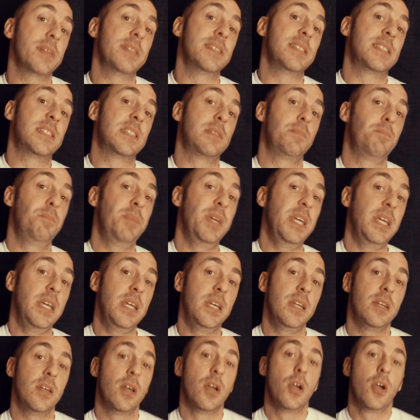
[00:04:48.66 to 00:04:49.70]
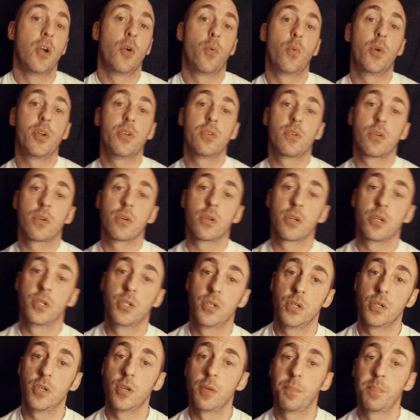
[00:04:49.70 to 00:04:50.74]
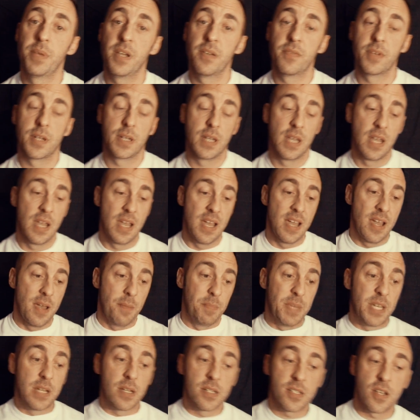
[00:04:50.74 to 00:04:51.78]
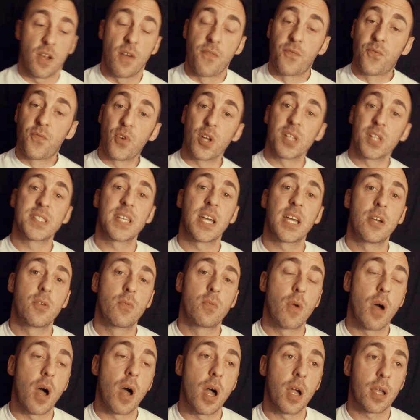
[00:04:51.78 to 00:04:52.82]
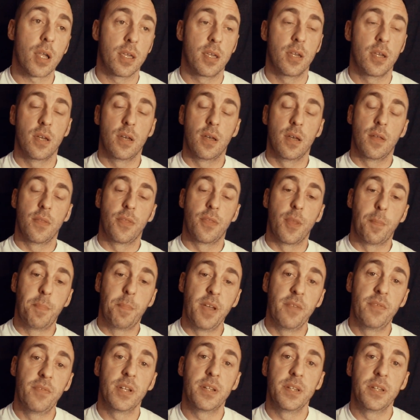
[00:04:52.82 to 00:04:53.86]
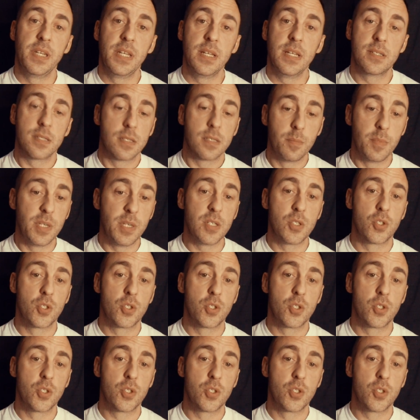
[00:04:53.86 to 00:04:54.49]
and speed when you're gonna do your pivot. Because a frontside rock, the pivot needs to be